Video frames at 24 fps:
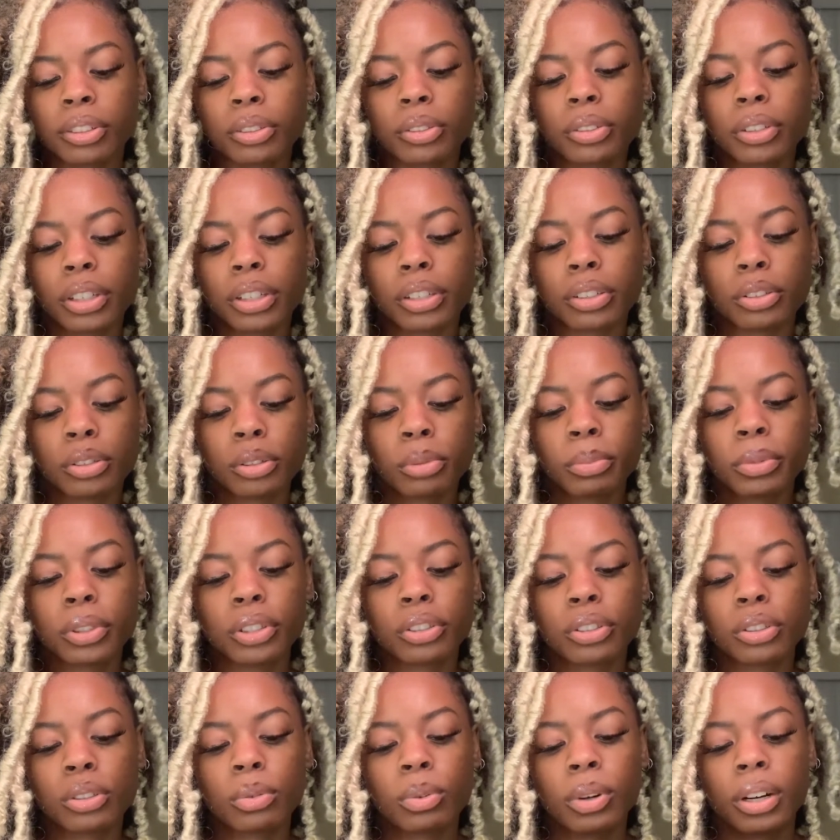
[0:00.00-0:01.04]
you and they do
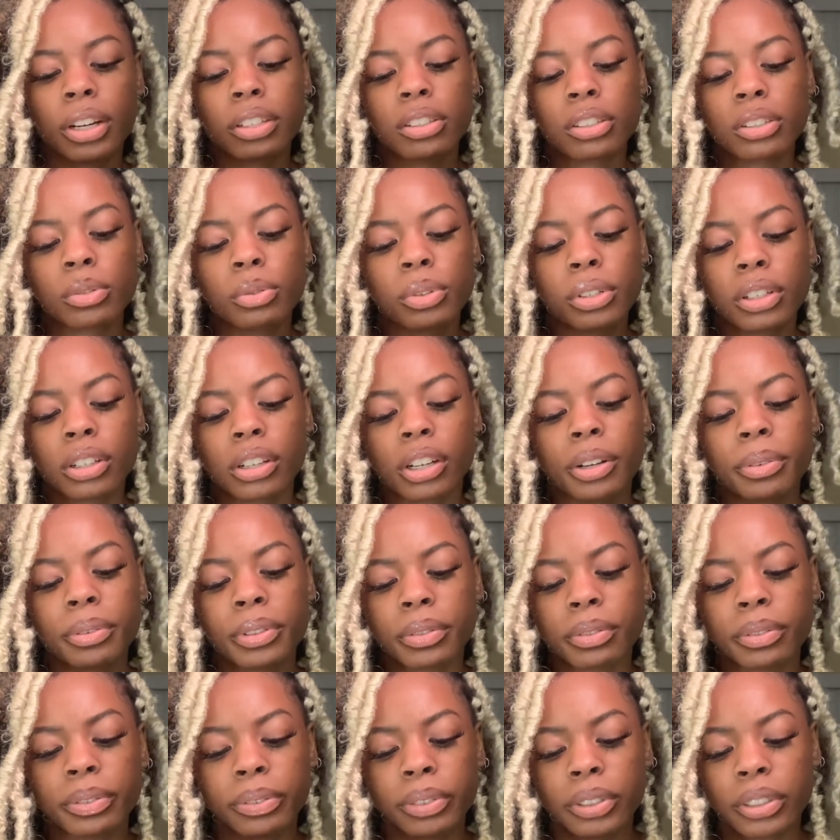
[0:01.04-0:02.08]
miss you. Why is this Queen of Cups
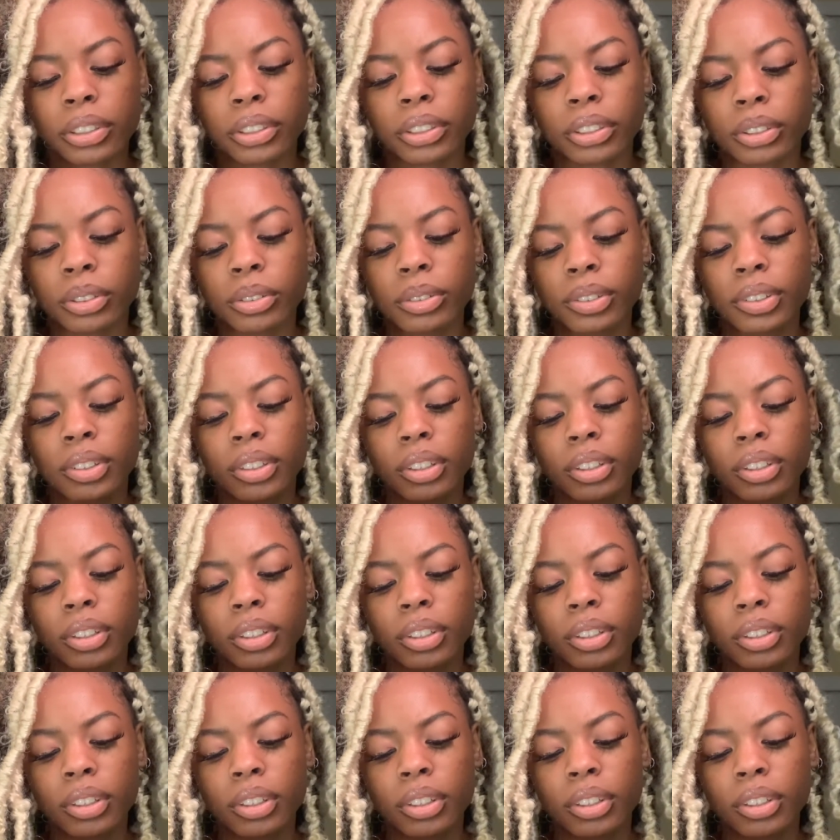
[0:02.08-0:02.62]
in reverse though?